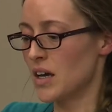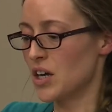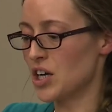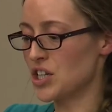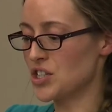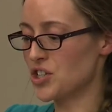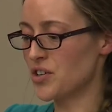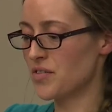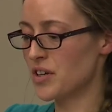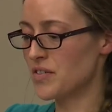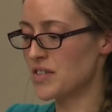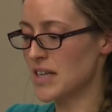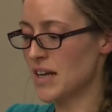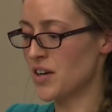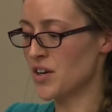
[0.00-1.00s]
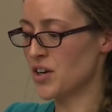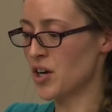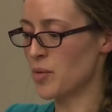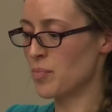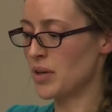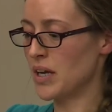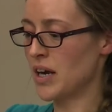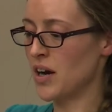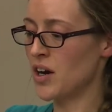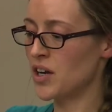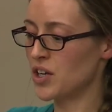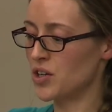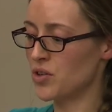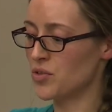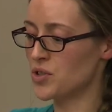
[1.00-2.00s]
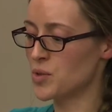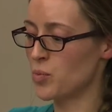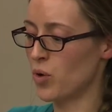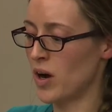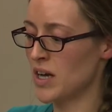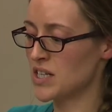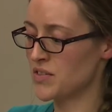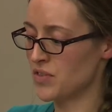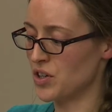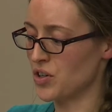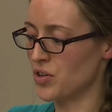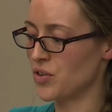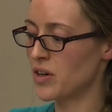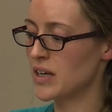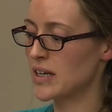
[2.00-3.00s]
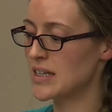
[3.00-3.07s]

Conservative Senator Pierre Hughes Boisvenu